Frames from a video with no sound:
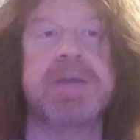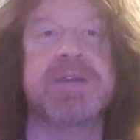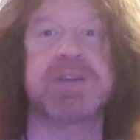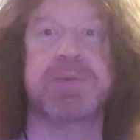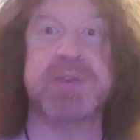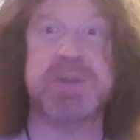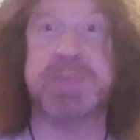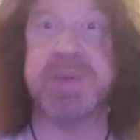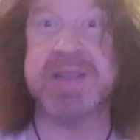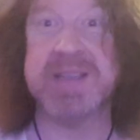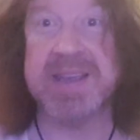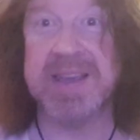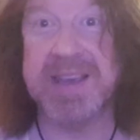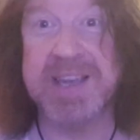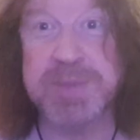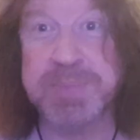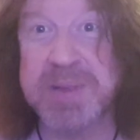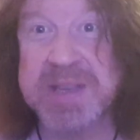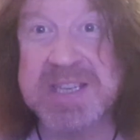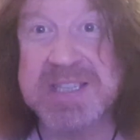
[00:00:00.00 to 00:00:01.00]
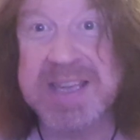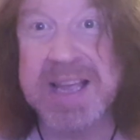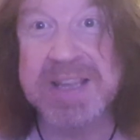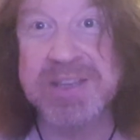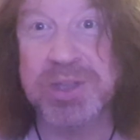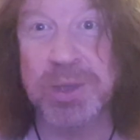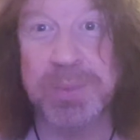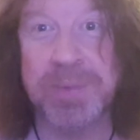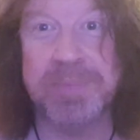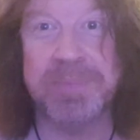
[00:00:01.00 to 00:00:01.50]
So he's been he's been
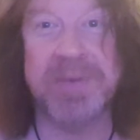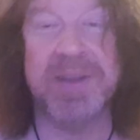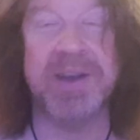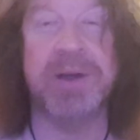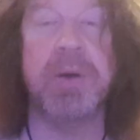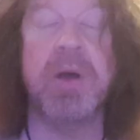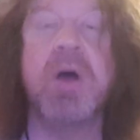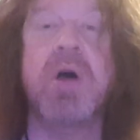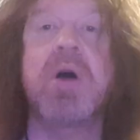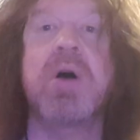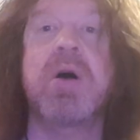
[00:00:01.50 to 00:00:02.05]
set up, you know.